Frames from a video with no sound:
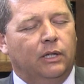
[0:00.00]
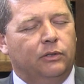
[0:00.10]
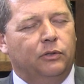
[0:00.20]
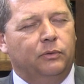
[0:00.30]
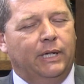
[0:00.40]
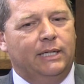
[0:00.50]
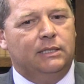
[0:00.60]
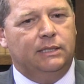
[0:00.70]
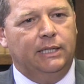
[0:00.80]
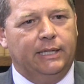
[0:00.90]
Now, do they
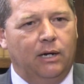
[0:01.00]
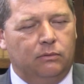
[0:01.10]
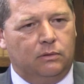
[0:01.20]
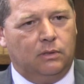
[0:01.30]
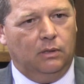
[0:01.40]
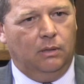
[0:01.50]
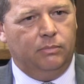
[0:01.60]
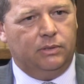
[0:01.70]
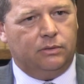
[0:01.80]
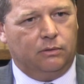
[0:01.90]
seek out
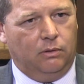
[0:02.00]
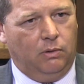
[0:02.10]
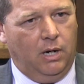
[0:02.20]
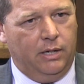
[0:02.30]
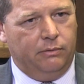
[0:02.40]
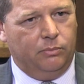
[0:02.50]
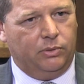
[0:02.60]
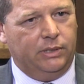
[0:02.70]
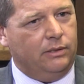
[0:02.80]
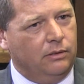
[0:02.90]
Columbus or Ohio
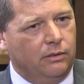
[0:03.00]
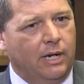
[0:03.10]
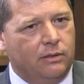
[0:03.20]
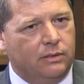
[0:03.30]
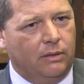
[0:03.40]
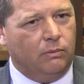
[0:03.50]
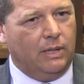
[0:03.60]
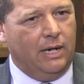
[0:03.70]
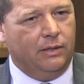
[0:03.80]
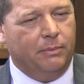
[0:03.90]
in particular, or how
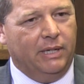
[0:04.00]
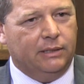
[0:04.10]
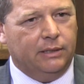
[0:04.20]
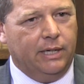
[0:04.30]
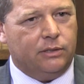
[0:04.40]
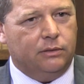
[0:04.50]
do they make the connection?